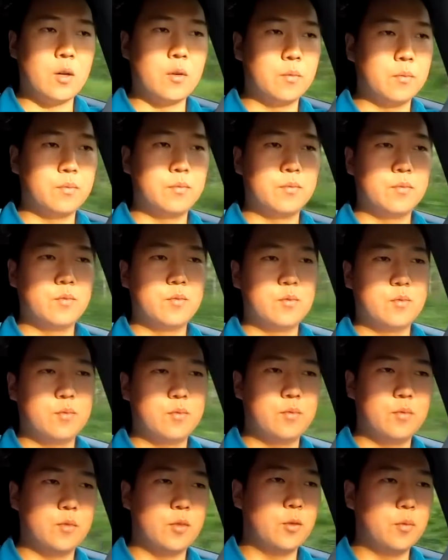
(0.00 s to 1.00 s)

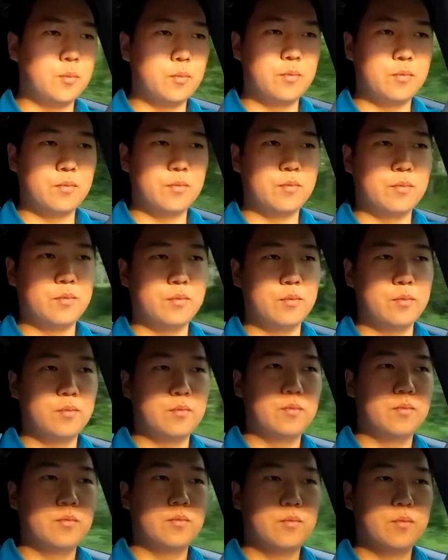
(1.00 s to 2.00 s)

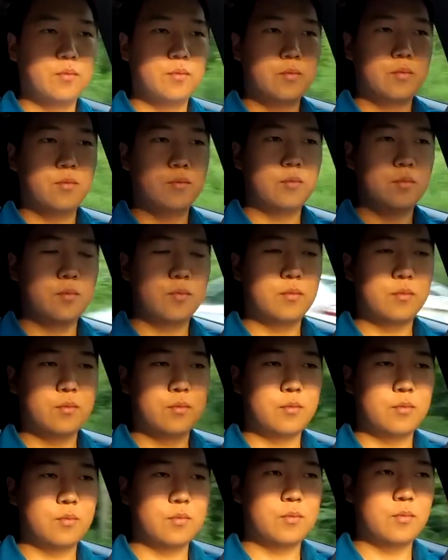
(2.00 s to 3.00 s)

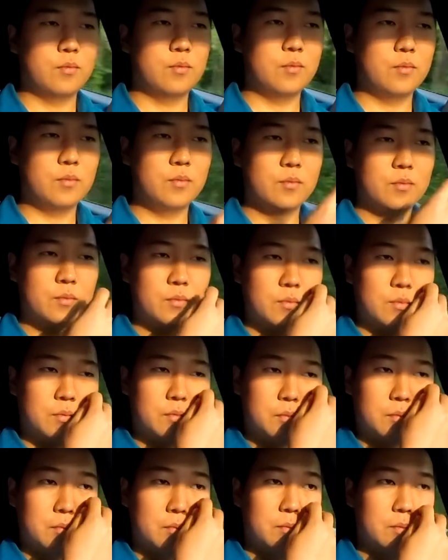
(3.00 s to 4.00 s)

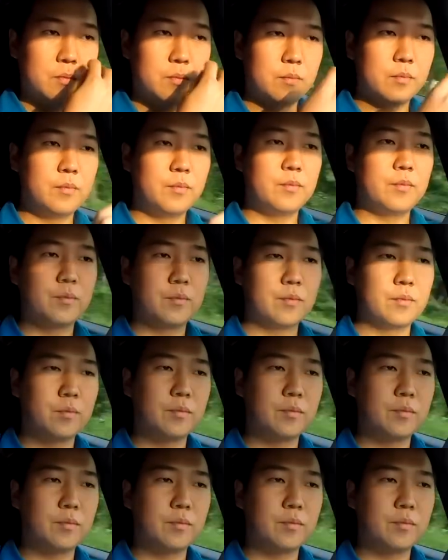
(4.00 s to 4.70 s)
The person shown says nothing.